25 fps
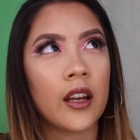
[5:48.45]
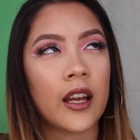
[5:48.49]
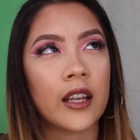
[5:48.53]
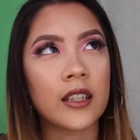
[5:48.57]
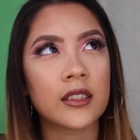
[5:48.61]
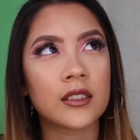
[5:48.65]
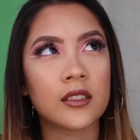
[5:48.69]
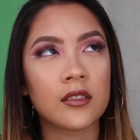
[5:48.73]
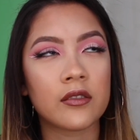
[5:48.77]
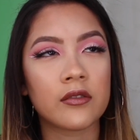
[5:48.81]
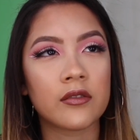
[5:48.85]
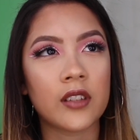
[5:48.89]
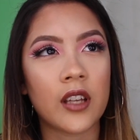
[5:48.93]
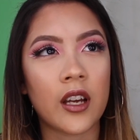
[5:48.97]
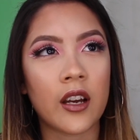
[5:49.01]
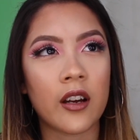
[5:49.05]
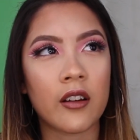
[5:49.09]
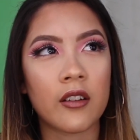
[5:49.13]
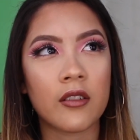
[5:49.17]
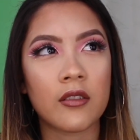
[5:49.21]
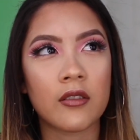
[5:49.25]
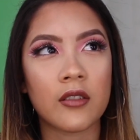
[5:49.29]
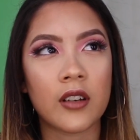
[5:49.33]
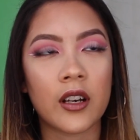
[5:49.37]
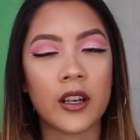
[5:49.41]
as of
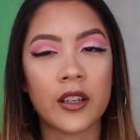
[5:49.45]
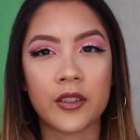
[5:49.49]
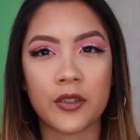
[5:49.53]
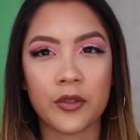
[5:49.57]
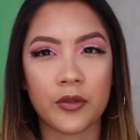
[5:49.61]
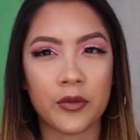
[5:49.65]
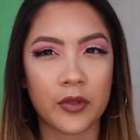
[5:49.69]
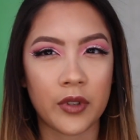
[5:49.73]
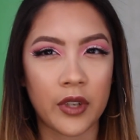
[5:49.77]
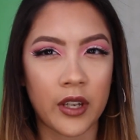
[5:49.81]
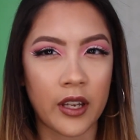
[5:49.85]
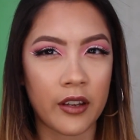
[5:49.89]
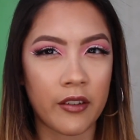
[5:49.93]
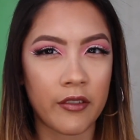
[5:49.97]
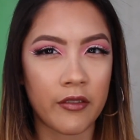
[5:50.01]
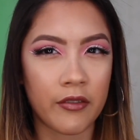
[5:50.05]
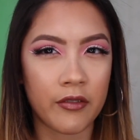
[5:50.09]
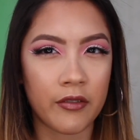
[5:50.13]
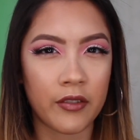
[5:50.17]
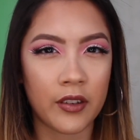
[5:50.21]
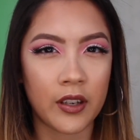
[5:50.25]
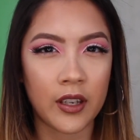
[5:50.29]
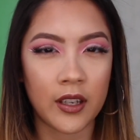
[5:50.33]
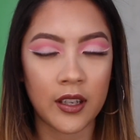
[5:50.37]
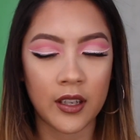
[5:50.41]
now I don't have
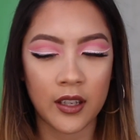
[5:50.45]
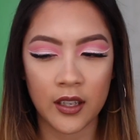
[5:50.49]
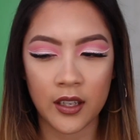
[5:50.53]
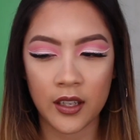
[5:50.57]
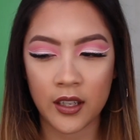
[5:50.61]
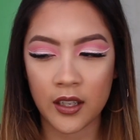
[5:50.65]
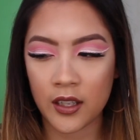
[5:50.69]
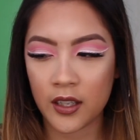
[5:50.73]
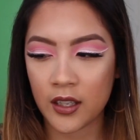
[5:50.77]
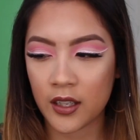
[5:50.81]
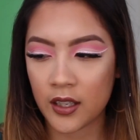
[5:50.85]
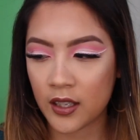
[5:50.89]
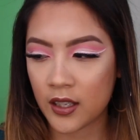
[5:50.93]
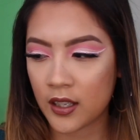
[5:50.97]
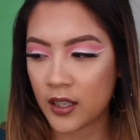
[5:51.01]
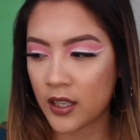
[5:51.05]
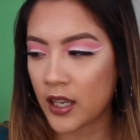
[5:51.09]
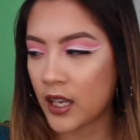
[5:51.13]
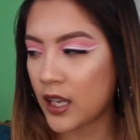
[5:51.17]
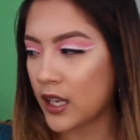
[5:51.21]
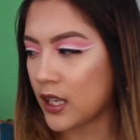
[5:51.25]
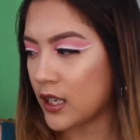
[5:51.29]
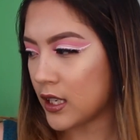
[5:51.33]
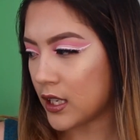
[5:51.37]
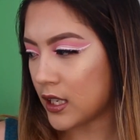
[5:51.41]

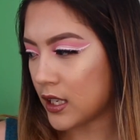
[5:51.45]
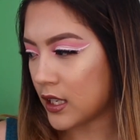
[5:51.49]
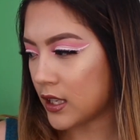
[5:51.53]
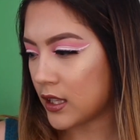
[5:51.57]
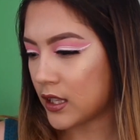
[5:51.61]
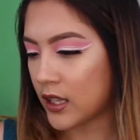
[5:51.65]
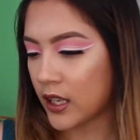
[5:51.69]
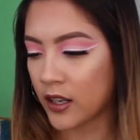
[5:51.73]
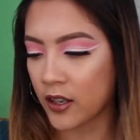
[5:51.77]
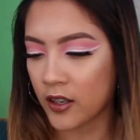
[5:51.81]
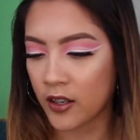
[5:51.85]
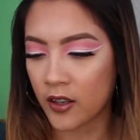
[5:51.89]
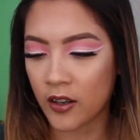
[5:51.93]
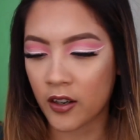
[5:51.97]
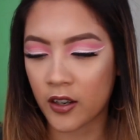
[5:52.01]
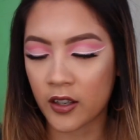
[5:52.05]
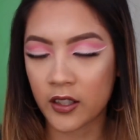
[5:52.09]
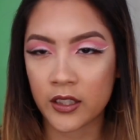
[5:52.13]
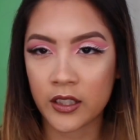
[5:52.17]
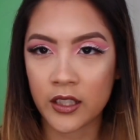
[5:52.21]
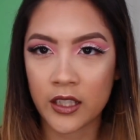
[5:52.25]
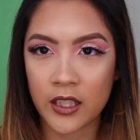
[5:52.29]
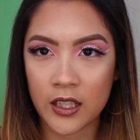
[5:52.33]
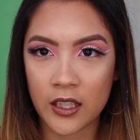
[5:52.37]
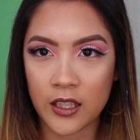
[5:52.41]
any that are
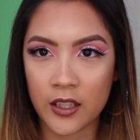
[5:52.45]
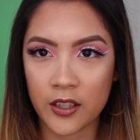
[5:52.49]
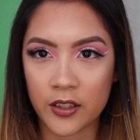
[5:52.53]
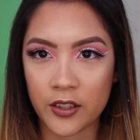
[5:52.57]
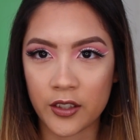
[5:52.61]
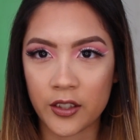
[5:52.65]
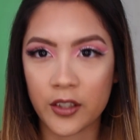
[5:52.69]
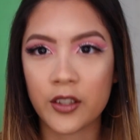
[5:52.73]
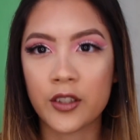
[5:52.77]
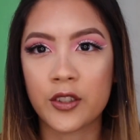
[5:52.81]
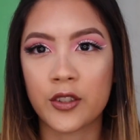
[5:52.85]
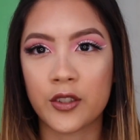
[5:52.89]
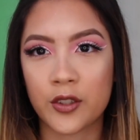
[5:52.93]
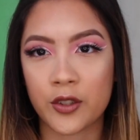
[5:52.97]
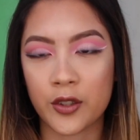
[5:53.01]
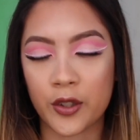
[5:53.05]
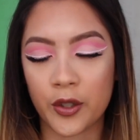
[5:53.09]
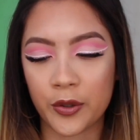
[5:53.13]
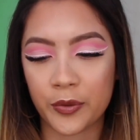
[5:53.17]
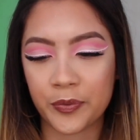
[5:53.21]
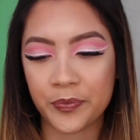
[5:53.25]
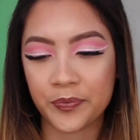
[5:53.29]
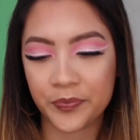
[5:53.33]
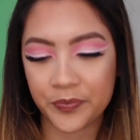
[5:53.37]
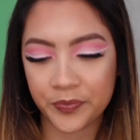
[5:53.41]
on here.
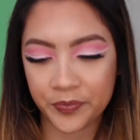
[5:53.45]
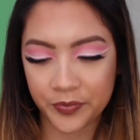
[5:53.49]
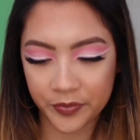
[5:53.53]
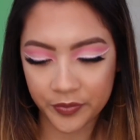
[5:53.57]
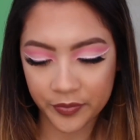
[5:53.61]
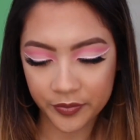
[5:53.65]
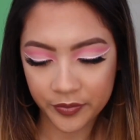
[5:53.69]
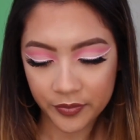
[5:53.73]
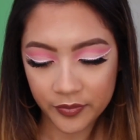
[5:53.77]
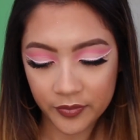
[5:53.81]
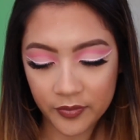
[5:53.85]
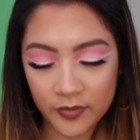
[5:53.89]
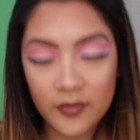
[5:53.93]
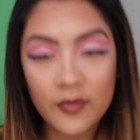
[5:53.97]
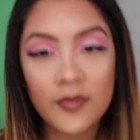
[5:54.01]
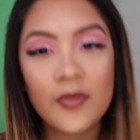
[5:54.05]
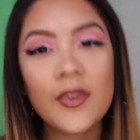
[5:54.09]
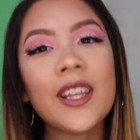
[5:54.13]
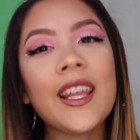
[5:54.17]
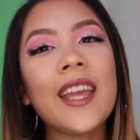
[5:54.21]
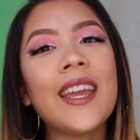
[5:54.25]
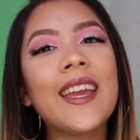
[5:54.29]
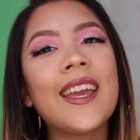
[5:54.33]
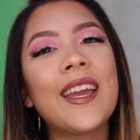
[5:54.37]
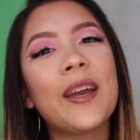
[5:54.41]
So
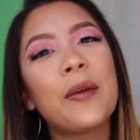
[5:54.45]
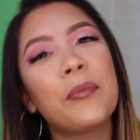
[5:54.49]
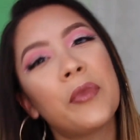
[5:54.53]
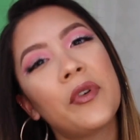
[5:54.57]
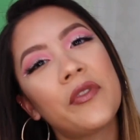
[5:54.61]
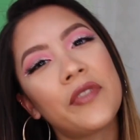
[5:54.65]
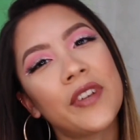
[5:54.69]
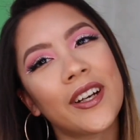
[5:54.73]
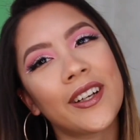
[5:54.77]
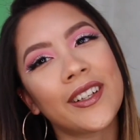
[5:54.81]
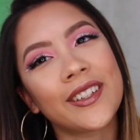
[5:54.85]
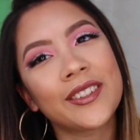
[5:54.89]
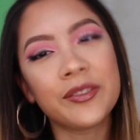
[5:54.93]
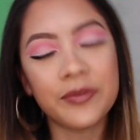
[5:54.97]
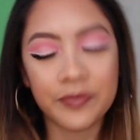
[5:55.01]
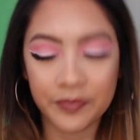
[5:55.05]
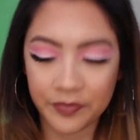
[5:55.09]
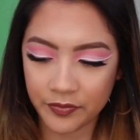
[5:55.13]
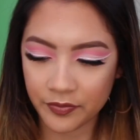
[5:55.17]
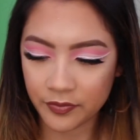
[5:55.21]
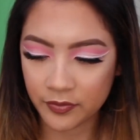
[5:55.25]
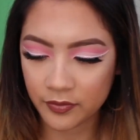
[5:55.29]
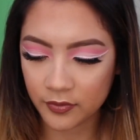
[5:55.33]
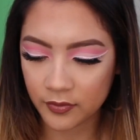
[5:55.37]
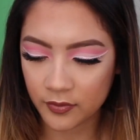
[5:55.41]
moving on,
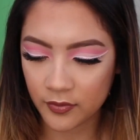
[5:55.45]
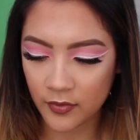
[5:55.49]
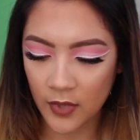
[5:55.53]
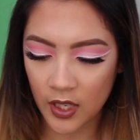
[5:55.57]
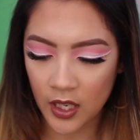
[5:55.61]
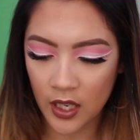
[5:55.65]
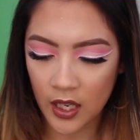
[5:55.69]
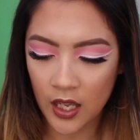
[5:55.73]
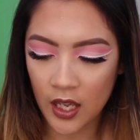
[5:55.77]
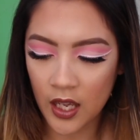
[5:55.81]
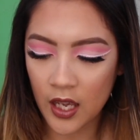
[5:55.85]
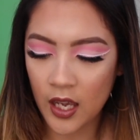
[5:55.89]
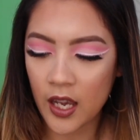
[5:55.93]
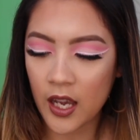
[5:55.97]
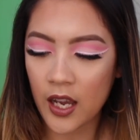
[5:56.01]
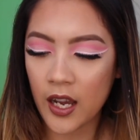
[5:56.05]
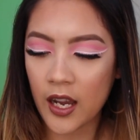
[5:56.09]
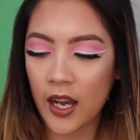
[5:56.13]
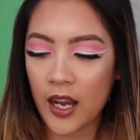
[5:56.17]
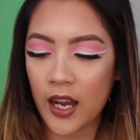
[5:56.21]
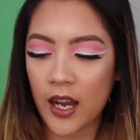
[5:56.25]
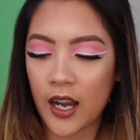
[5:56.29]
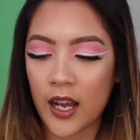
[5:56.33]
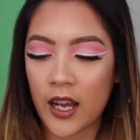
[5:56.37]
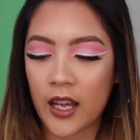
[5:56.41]

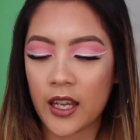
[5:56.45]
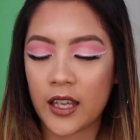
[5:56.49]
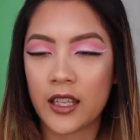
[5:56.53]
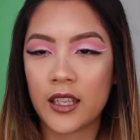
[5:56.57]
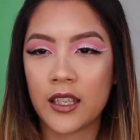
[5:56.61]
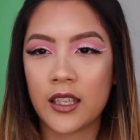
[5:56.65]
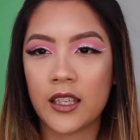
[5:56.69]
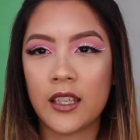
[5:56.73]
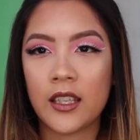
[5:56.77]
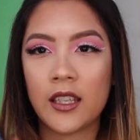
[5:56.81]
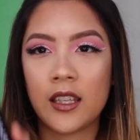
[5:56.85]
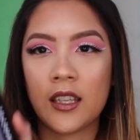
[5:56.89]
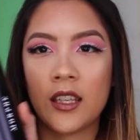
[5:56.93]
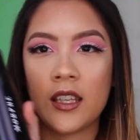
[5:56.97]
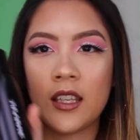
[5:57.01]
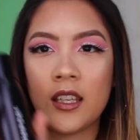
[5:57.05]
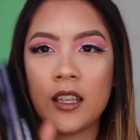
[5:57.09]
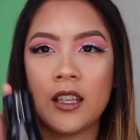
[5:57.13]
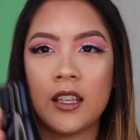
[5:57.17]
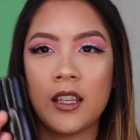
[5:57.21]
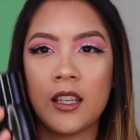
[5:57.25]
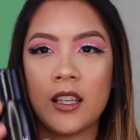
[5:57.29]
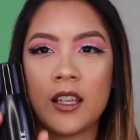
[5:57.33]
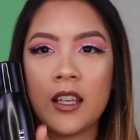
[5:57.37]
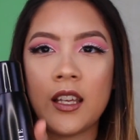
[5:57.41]
I
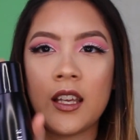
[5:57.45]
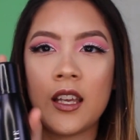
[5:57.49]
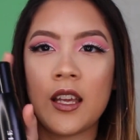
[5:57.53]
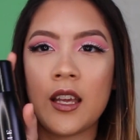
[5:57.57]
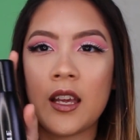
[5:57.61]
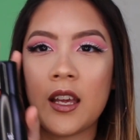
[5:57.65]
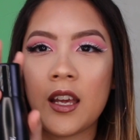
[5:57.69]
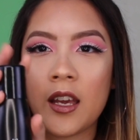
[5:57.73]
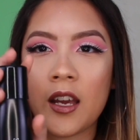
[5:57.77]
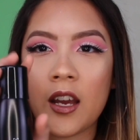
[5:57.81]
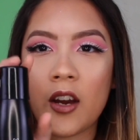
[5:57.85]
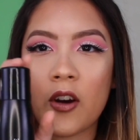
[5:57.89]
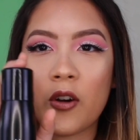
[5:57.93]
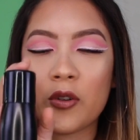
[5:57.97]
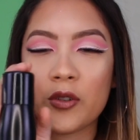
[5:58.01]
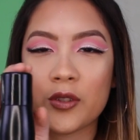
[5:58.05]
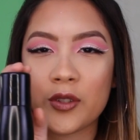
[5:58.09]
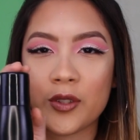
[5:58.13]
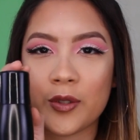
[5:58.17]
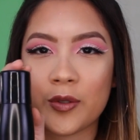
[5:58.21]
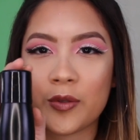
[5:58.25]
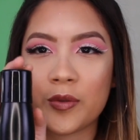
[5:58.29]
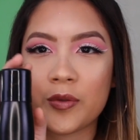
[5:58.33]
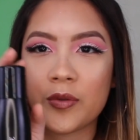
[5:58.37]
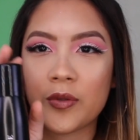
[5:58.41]

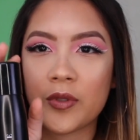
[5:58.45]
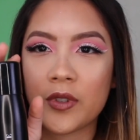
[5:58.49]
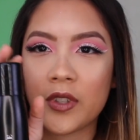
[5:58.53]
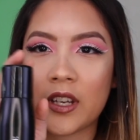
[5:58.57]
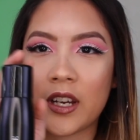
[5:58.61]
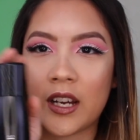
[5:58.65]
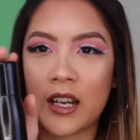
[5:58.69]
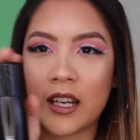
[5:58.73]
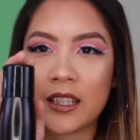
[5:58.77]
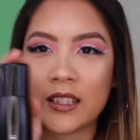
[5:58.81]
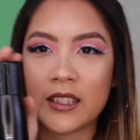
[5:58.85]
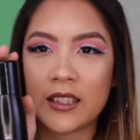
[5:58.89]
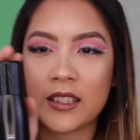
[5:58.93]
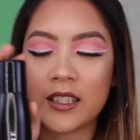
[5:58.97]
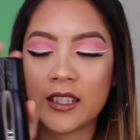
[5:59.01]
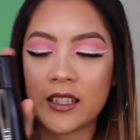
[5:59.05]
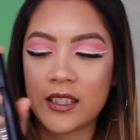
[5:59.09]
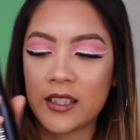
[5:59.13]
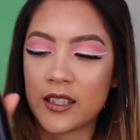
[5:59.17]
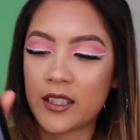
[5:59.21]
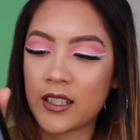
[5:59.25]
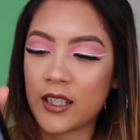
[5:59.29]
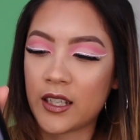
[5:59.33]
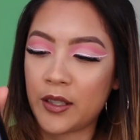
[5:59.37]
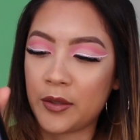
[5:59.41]
also got
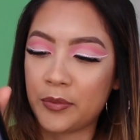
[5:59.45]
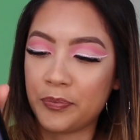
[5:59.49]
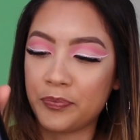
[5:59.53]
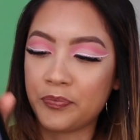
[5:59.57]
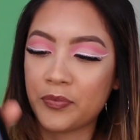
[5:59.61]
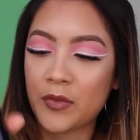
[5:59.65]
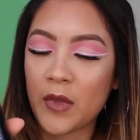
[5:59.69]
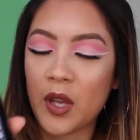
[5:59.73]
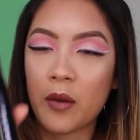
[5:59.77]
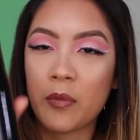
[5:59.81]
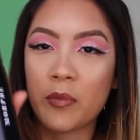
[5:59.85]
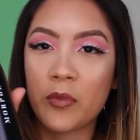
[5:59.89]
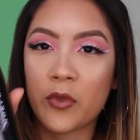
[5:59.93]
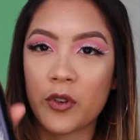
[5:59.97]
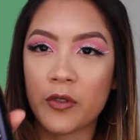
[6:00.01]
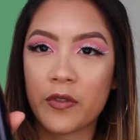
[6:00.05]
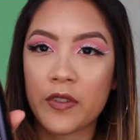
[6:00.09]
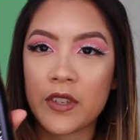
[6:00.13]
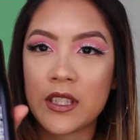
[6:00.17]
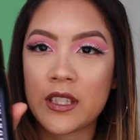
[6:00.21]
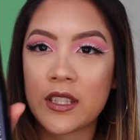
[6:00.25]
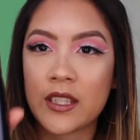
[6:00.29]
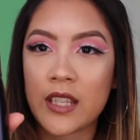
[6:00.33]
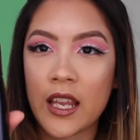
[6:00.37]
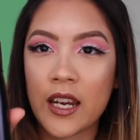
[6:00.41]
this
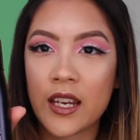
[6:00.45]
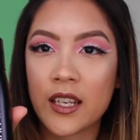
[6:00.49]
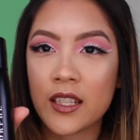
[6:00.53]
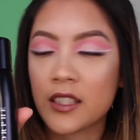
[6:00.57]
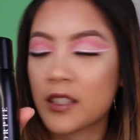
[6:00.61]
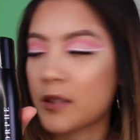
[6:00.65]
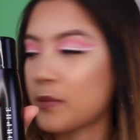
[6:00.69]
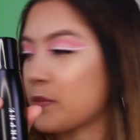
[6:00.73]
Morphe setting